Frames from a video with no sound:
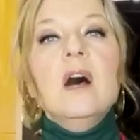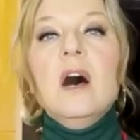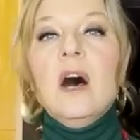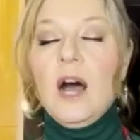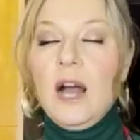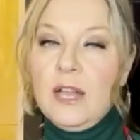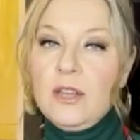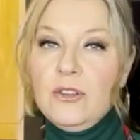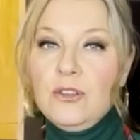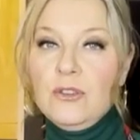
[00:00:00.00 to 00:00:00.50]

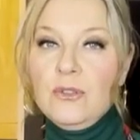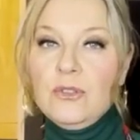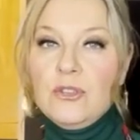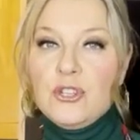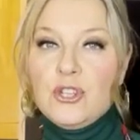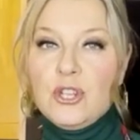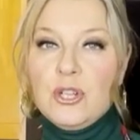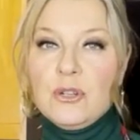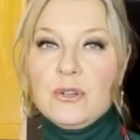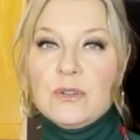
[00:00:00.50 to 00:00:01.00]
I'm gonna do the
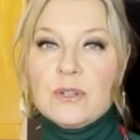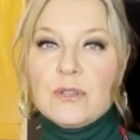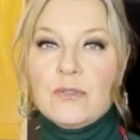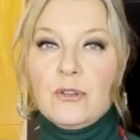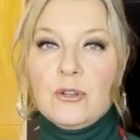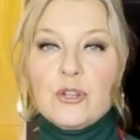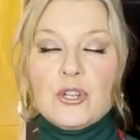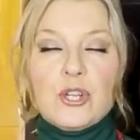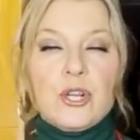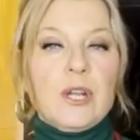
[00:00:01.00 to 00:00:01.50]
cheater's
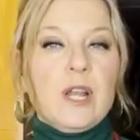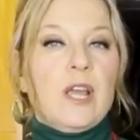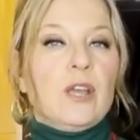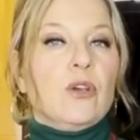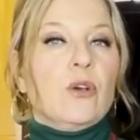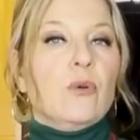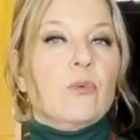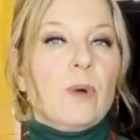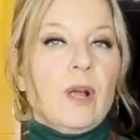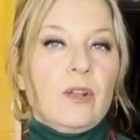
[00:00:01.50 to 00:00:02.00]
version and
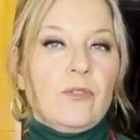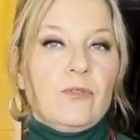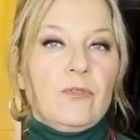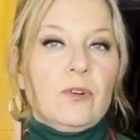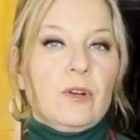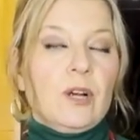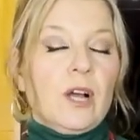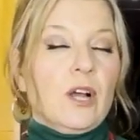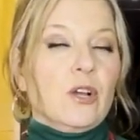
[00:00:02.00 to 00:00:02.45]
go right for a